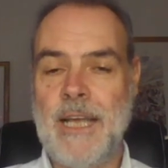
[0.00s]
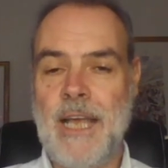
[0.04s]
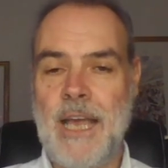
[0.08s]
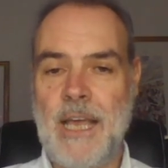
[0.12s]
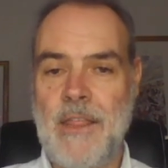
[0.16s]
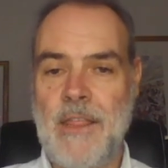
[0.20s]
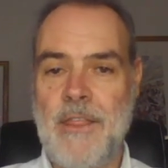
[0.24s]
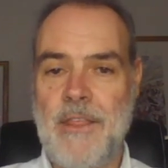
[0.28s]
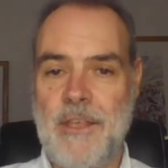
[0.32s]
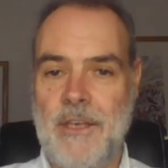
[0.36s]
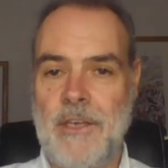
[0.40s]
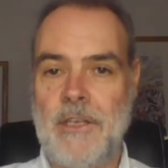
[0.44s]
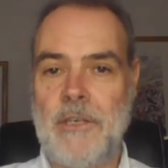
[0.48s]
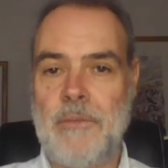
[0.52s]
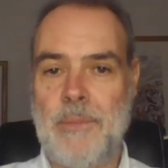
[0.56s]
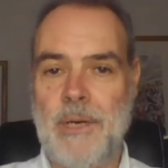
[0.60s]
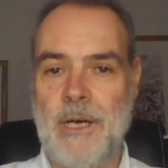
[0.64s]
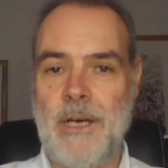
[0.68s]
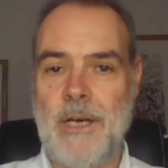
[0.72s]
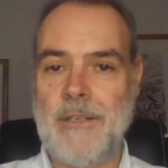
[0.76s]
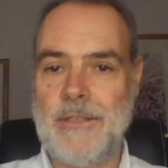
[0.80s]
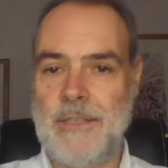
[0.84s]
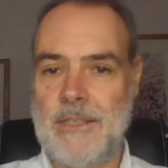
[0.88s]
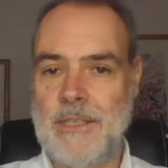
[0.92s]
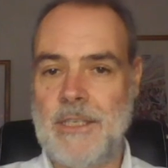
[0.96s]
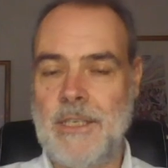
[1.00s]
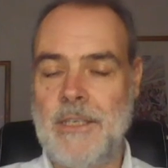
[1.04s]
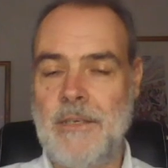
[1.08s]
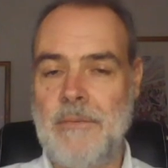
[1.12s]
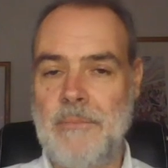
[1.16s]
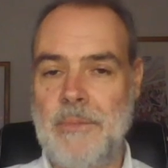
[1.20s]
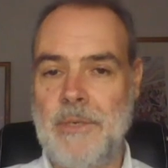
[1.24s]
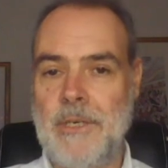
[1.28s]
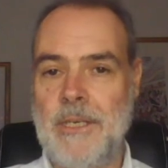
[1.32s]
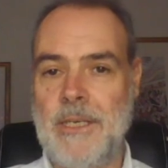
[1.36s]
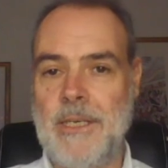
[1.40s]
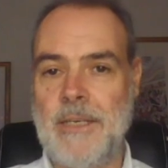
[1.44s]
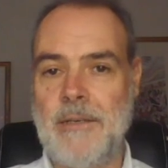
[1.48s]
a third party
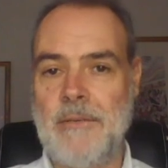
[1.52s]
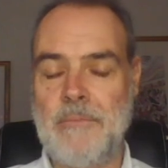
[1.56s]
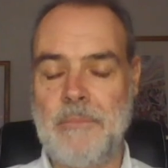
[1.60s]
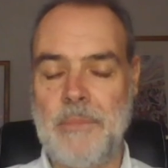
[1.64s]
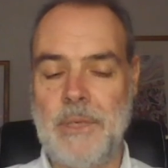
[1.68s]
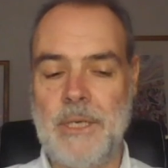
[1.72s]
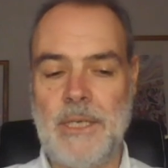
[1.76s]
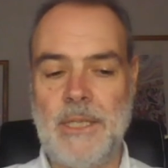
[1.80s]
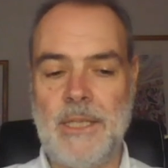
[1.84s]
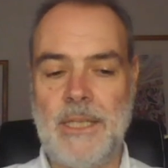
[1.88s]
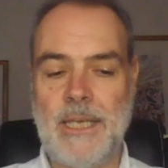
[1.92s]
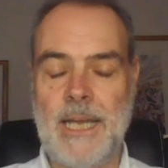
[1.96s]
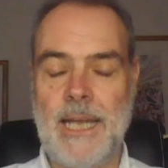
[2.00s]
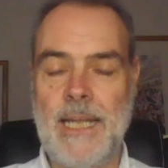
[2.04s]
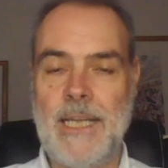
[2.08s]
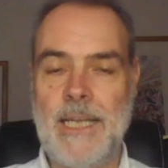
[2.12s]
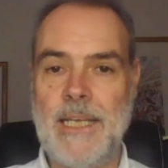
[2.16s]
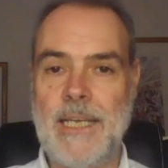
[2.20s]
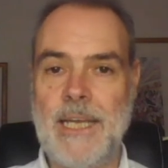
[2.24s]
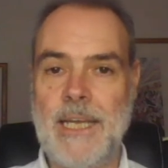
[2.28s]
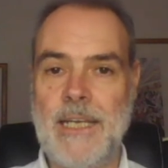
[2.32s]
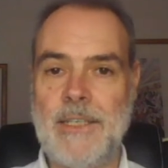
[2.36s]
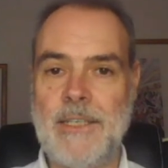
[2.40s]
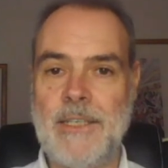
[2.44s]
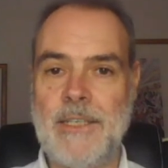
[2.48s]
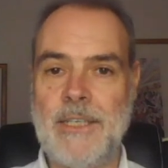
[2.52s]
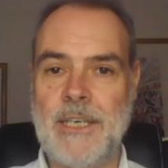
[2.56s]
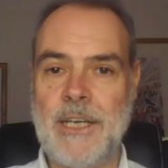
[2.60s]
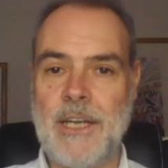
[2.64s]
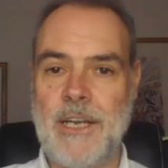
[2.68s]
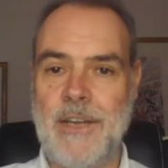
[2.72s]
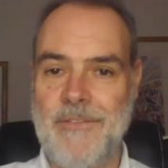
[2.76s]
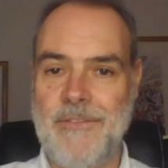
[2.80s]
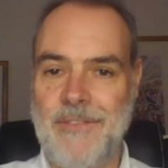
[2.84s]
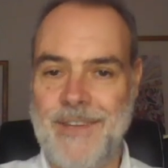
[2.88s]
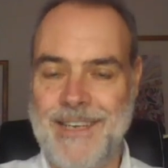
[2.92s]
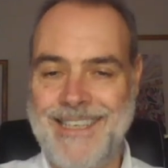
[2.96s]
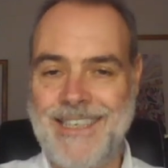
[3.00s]
being being the alienator
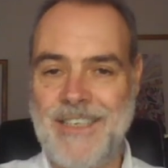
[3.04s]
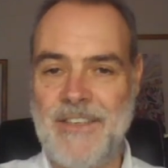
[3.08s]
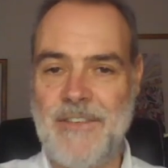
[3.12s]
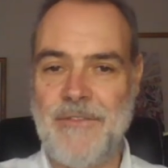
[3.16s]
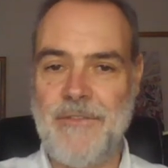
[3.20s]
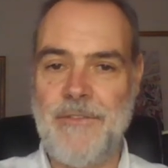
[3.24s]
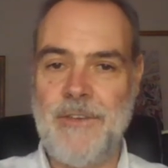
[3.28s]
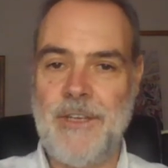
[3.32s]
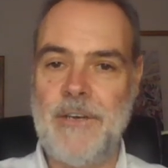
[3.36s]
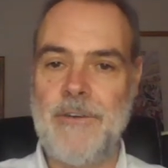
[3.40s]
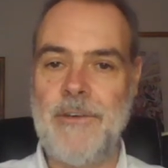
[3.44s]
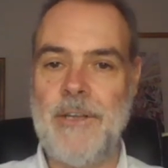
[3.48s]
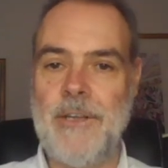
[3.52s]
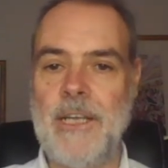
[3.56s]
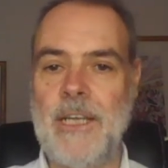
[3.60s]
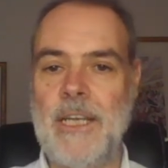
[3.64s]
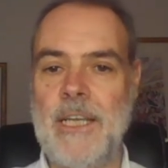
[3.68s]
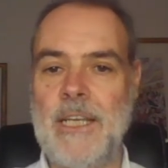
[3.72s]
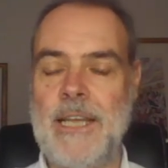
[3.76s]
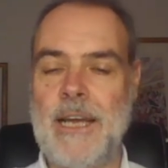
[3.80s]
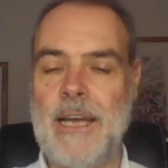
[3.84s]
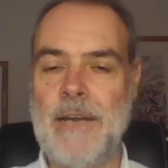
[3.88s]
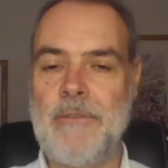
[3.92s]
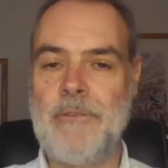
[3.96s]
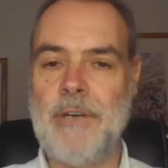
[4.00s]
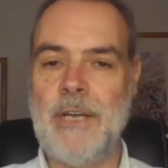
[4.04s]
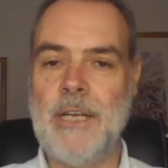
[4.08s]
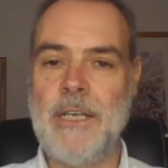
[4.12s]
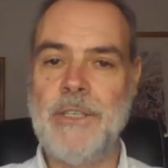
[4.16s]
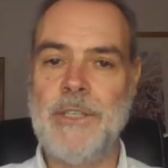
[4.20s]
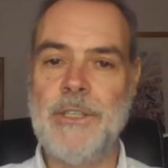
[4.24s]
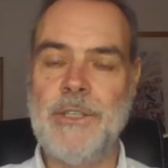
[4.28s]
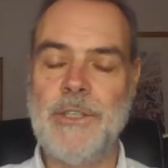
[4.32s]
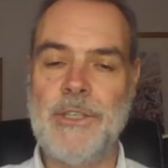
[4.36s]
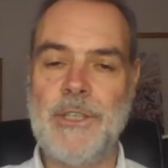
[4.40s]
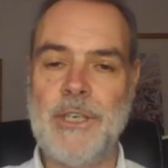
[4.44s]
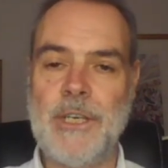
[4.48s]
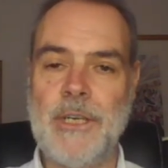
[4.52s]
kind of interfering in that
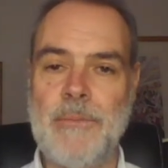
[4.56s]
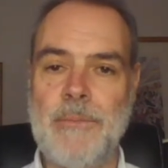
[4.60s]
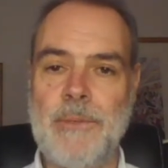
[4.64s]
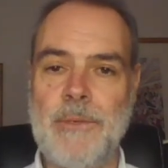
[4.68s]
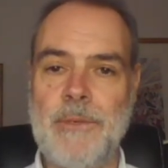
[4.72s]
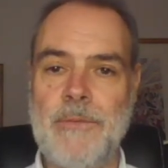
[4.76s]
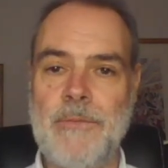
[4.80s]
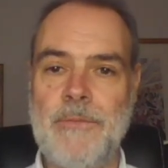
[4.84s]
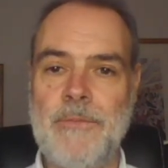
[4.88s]
relationship.